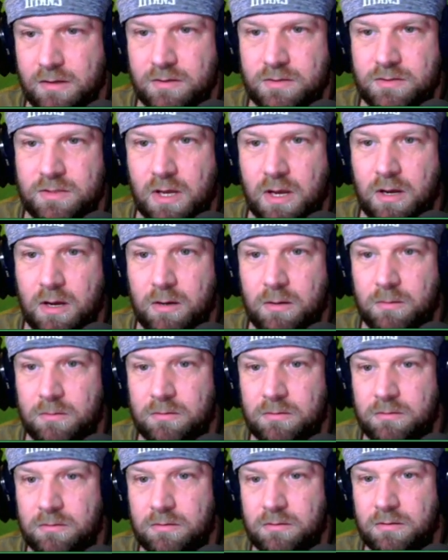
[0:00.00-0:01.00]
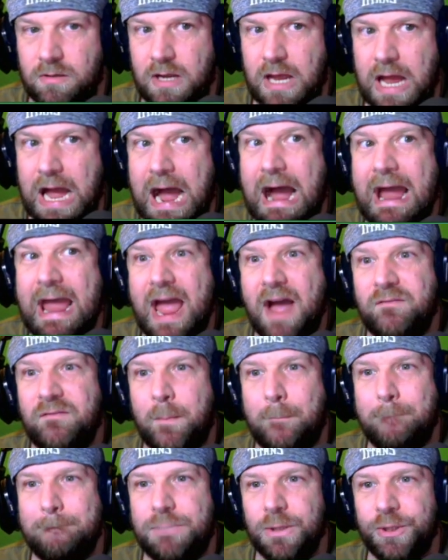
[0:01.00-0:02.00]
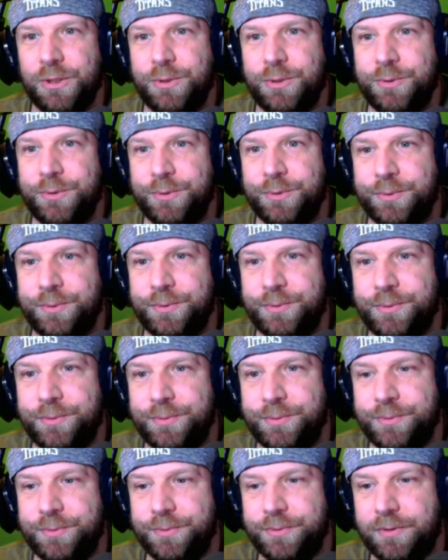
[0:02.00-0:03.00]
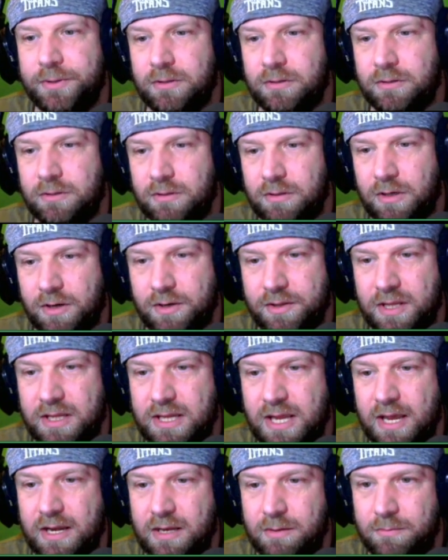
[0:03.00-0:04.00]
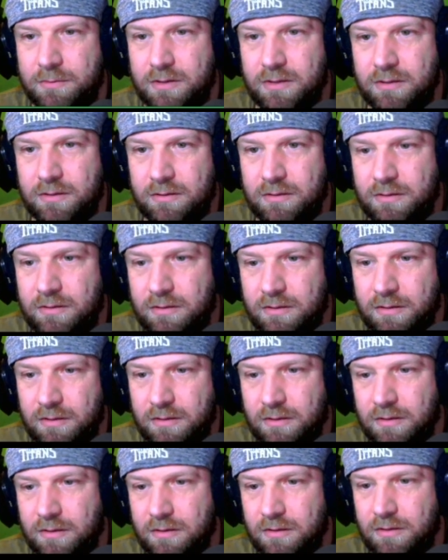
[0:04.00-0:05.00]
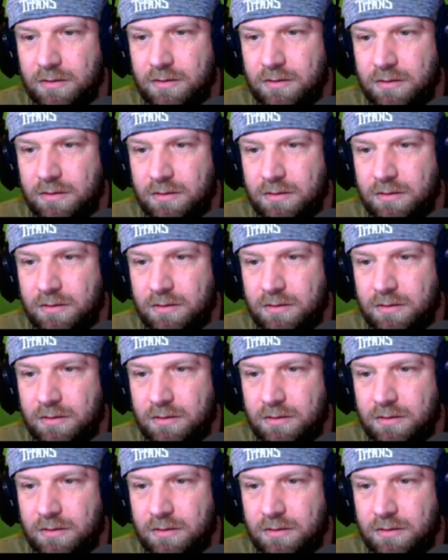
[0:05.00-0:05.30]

So I, the stand I got, I the stand I'm using here, I got that from. Um, I got that from